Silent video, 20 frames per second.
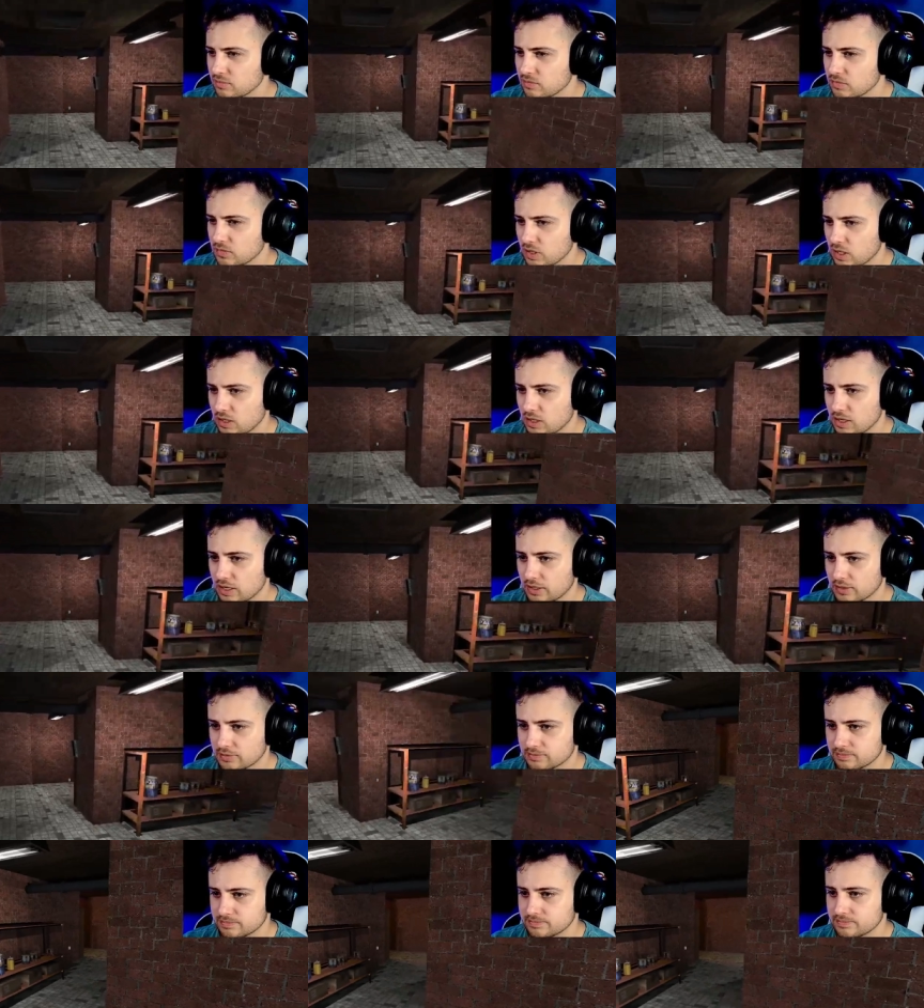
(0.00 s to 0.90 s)
Alright.
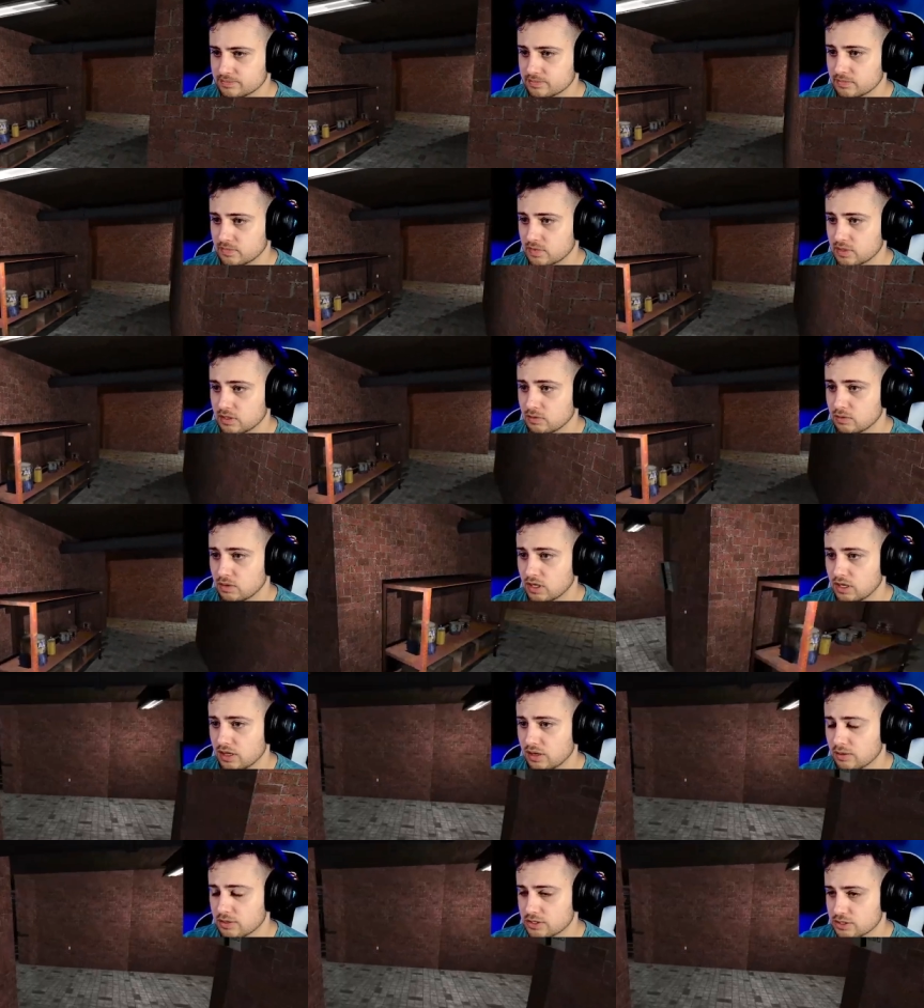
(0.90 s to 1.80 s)
Well,
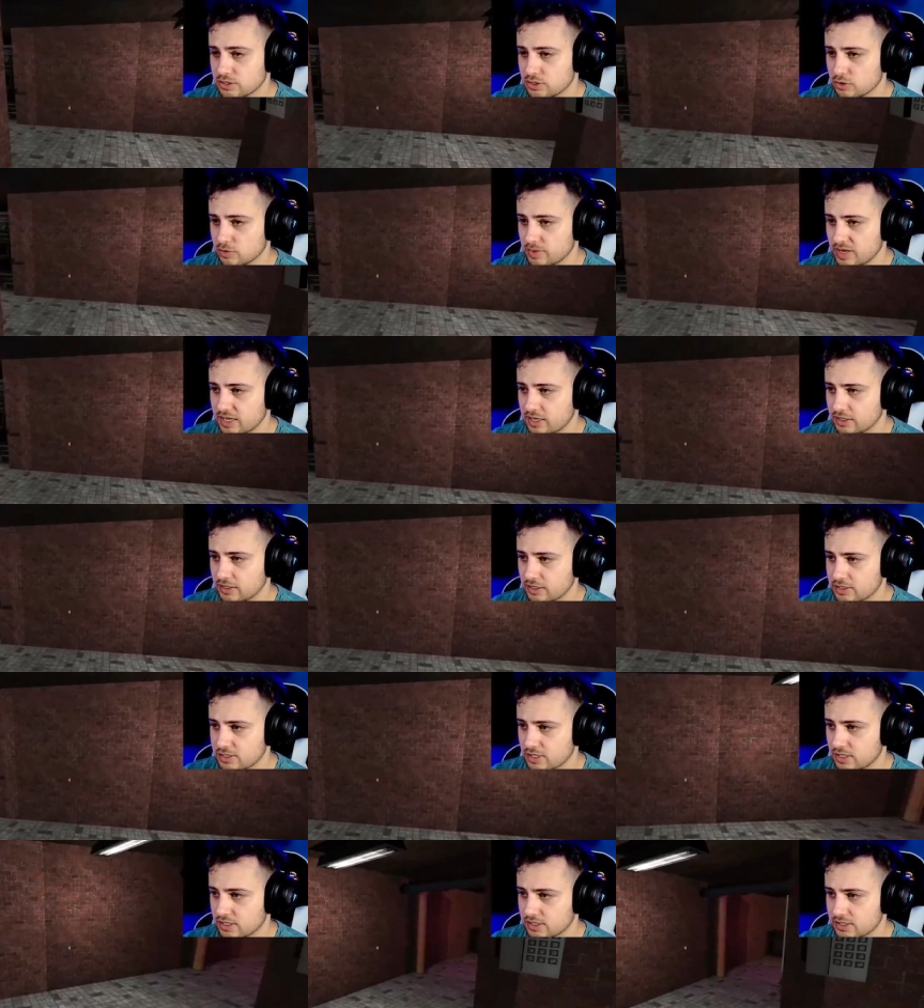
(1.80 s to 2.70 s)
that wasn't too bad. I guess
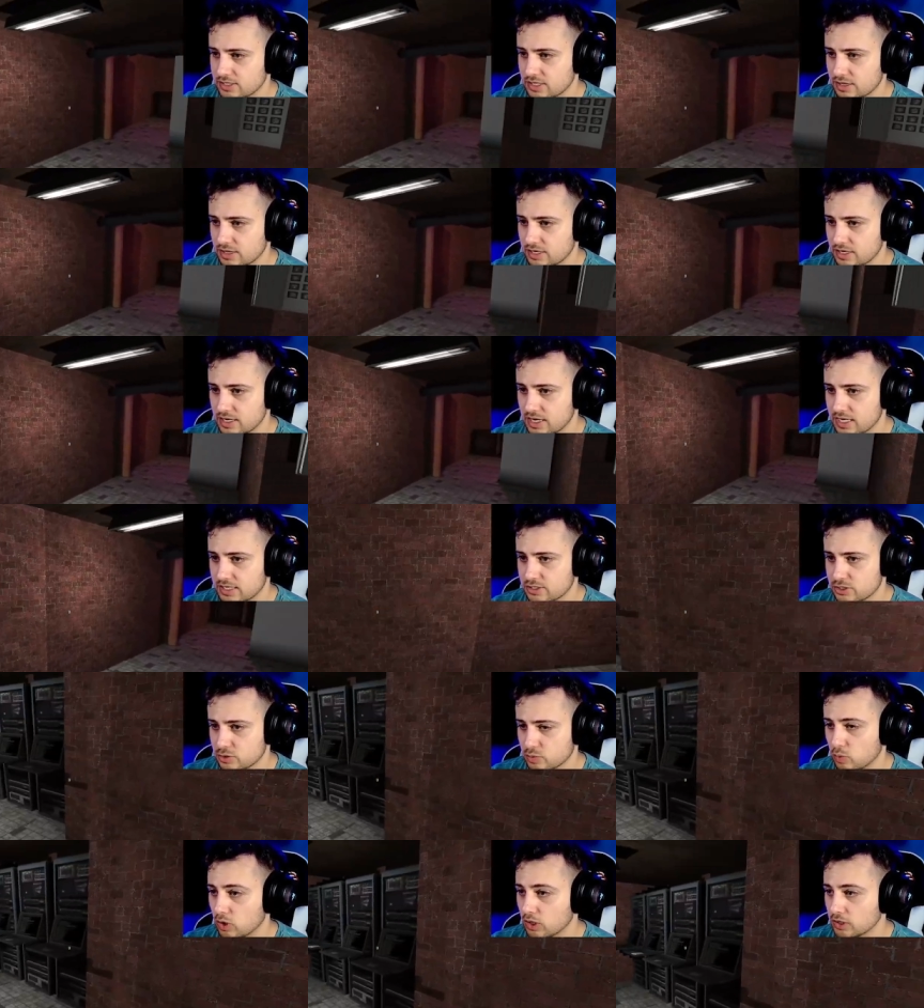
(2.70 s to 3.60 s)
on to the
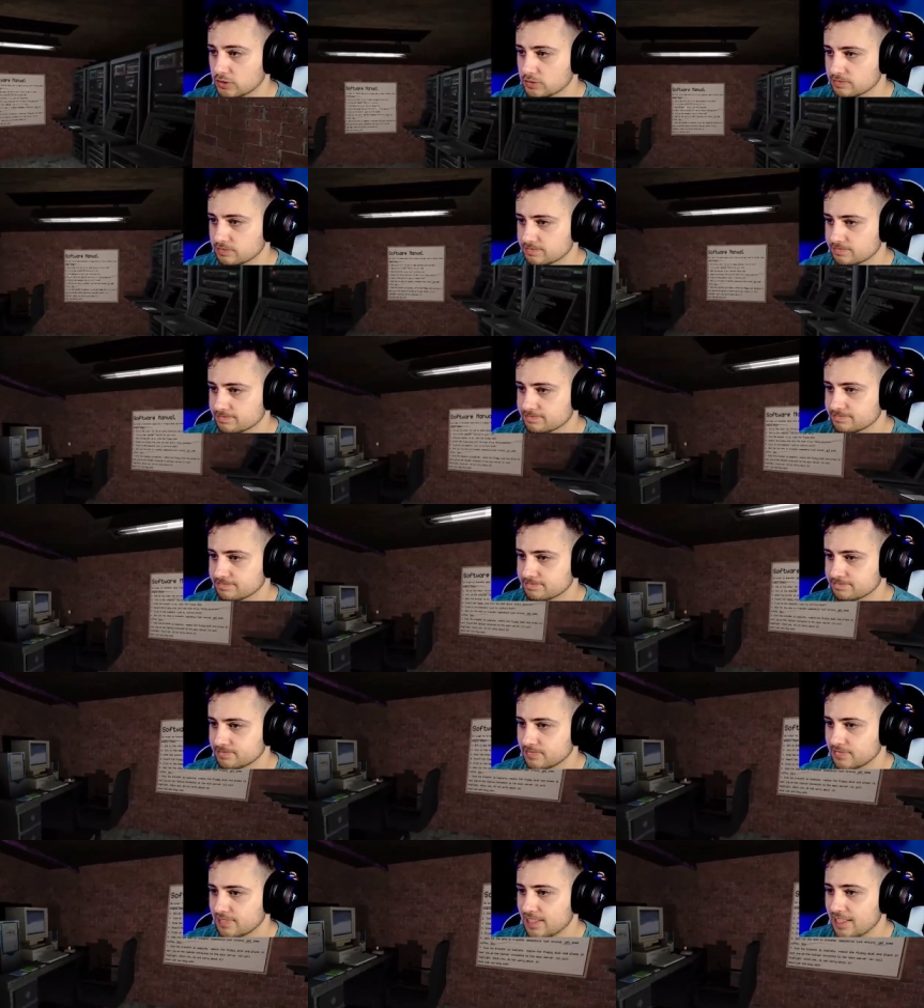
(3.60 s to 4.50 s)
next one.
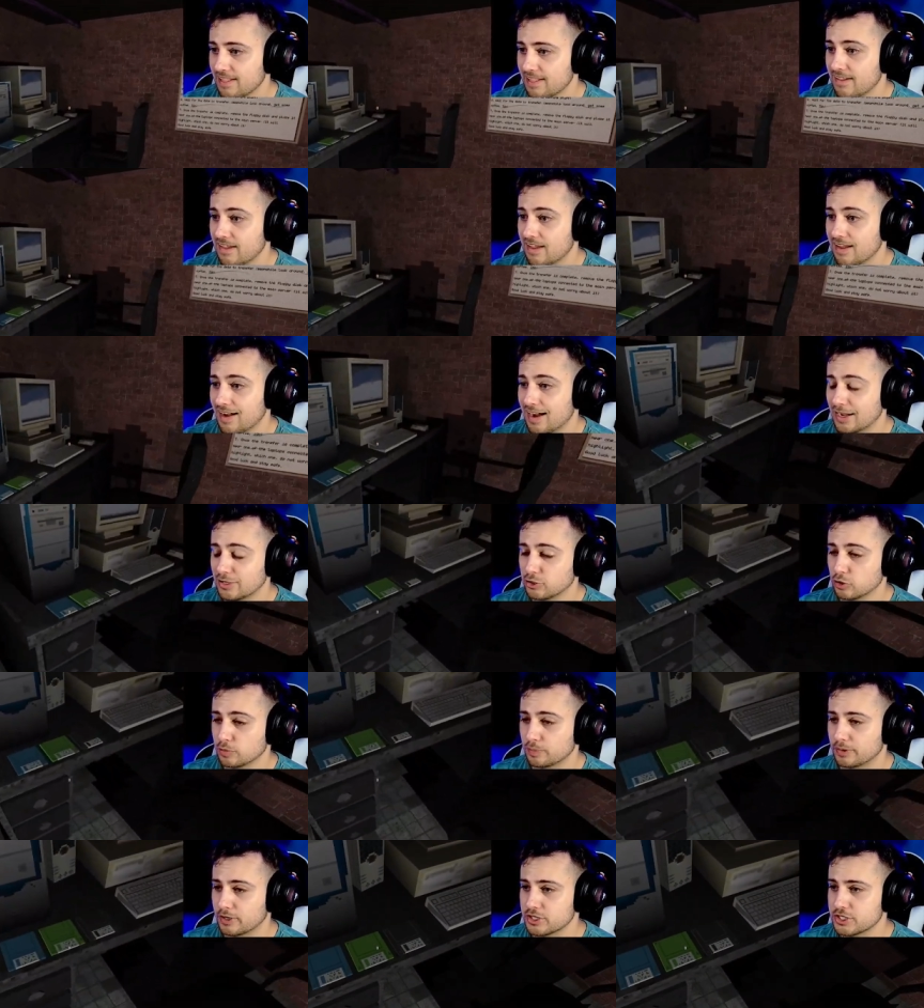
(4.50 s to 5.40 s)
I do
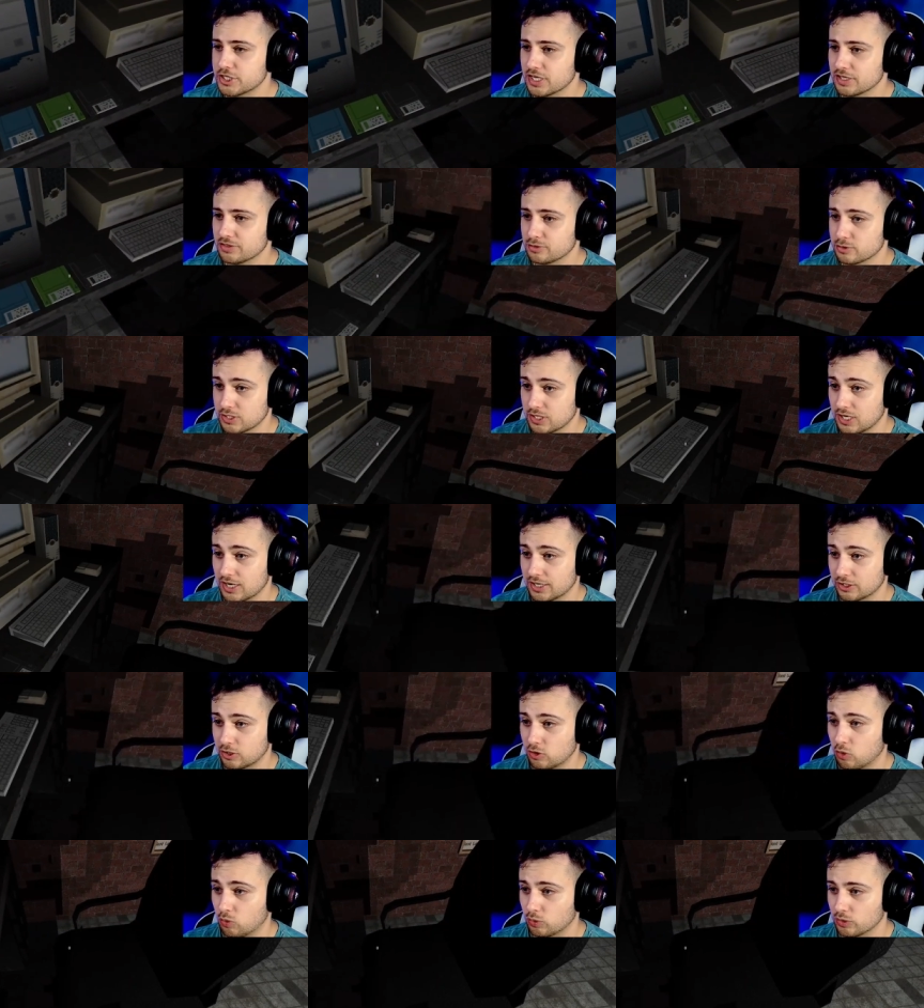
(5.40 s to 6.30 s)
appreciate there's a lot of
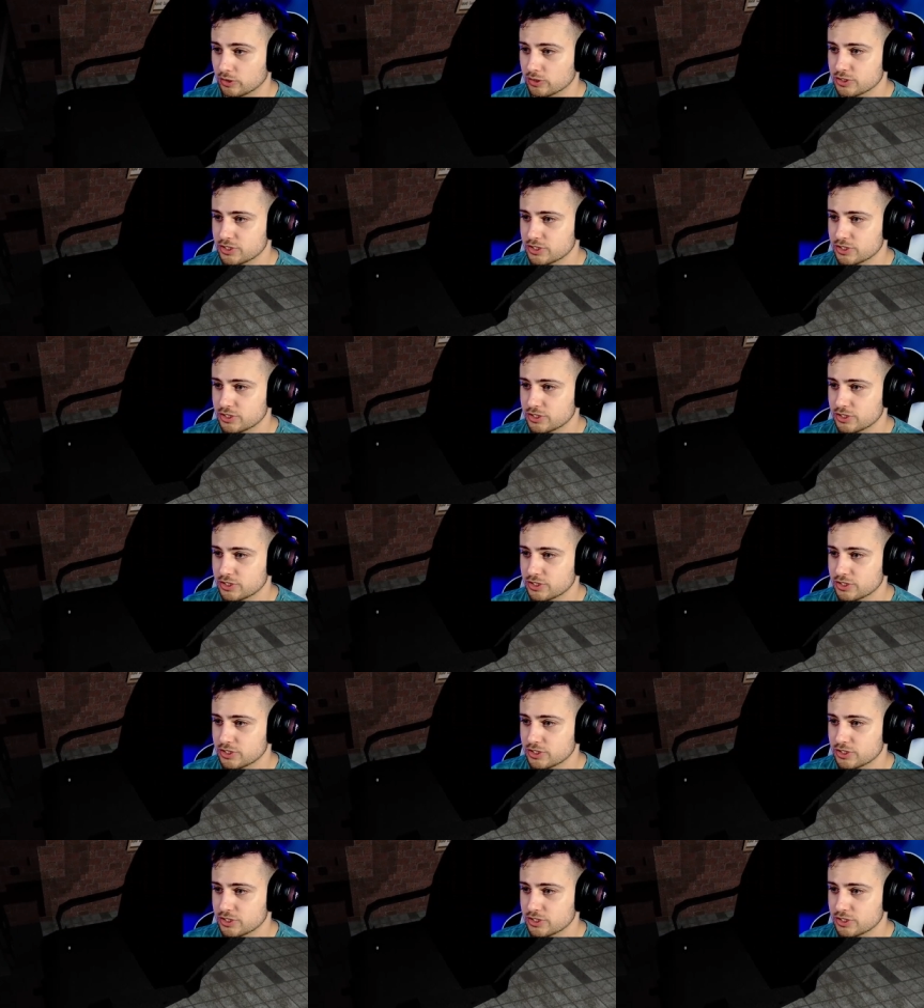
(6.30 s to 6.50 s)
corners